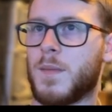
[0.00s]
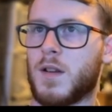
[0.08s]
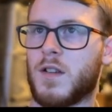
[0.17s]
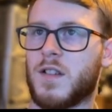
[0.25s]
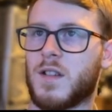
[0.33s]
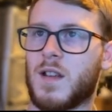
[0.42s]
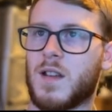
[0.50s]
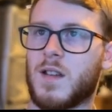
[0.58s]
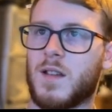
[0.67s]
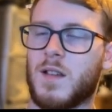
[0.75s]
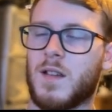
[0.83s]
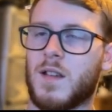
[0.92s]
Because
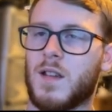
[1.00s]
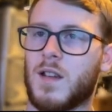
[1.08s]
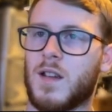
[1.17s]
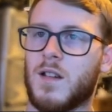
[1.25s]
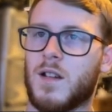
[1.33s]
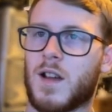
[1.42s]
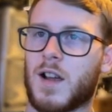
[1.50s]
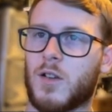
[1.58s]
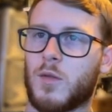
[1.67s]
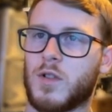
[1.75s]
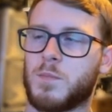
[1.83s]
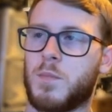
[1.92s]
I
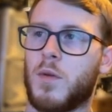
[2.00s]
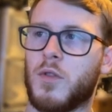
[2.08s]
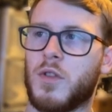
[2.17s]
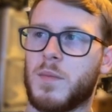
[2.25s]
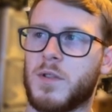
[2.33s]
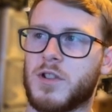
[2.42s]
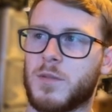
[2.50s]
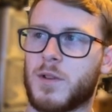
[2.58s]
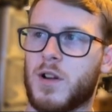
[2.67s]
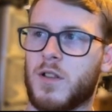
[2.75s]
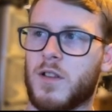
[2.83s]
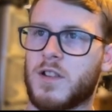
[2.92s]
can always put the
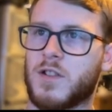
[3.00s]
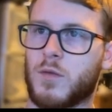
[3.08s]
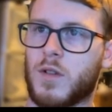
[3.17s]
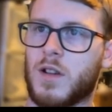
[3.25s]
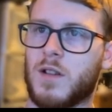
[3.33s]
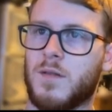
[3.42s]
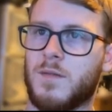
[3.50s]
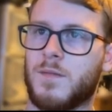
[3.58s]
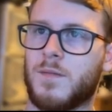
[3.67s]
bishop on that square.